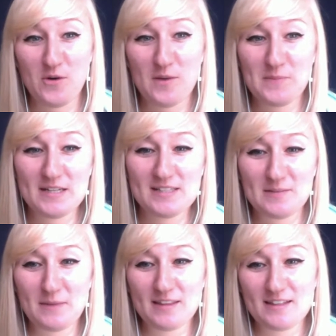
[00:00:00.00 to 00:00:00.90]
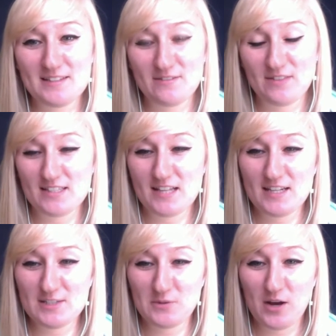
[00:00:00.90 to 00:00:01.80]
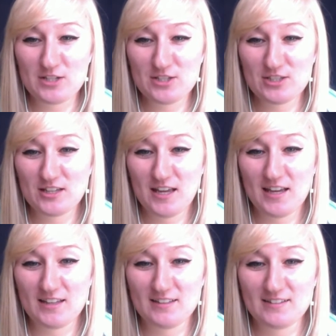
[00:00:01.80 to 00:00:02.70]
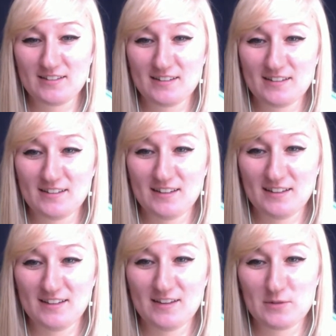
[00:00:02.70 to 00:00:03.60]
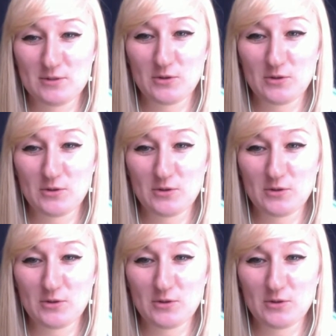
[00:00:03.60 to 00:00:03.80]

but it's in my list of things I need to watch, and I've been told I